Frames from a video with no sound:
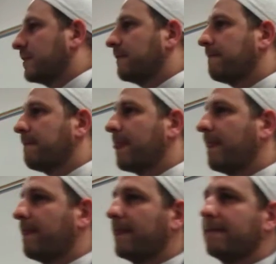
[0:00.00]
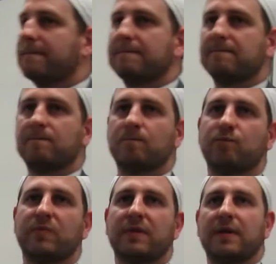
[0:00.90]

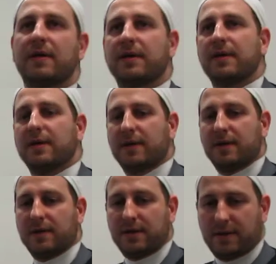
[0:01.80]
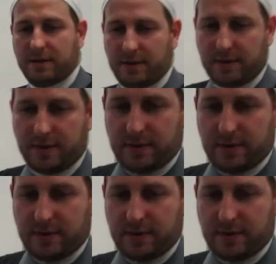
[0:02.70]
Nothing is said.